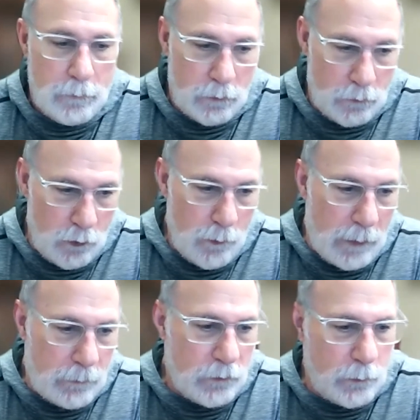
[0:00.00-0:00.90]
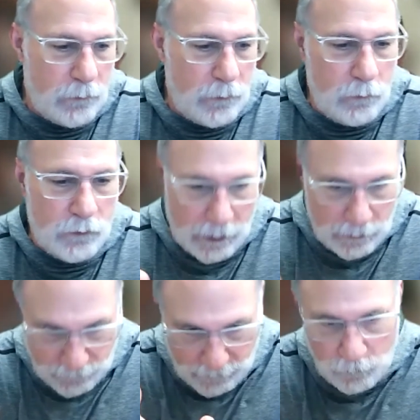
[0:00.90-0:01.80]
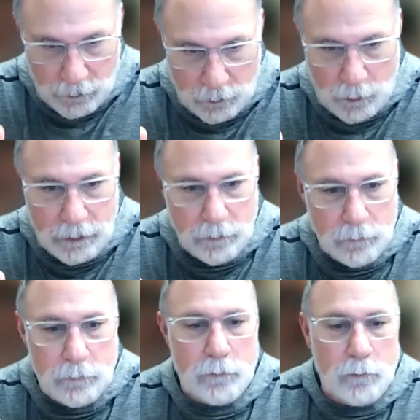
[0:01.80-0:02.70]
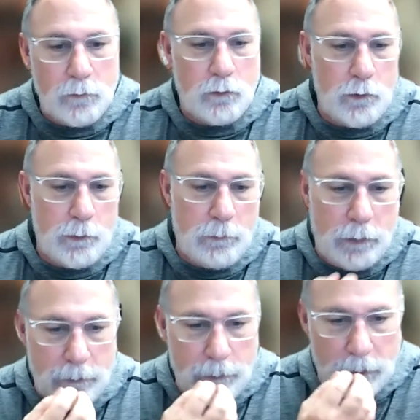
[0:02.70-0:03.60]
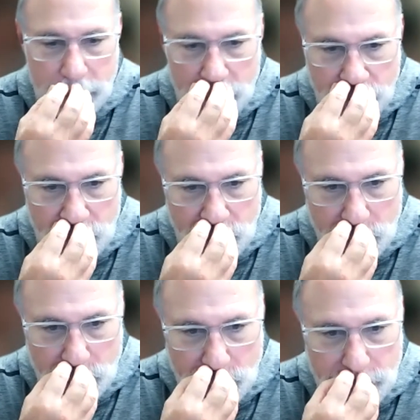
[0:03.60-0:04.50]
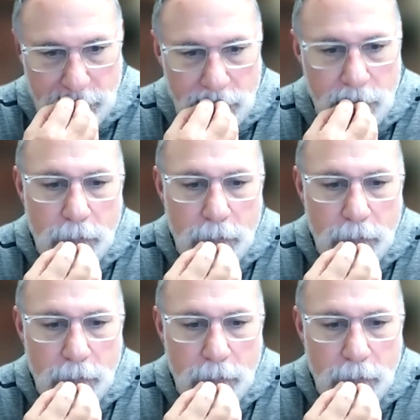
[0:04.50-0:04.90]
new members. Was you, Jenna, saying what a great group of people interviewed, or was it?